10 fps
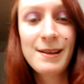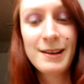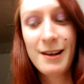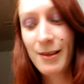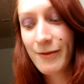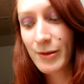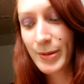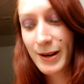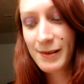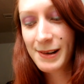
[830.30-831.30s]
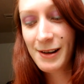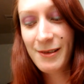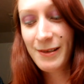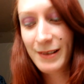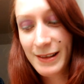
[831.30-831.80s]
and I love the book.
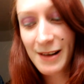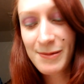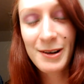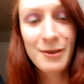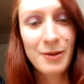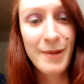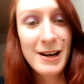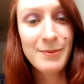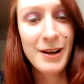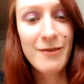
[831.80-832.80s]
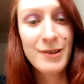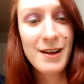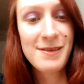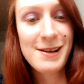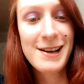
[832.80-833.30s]
So that's what it reminded me of when I
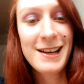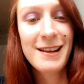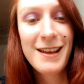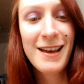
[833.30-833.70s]
saw it.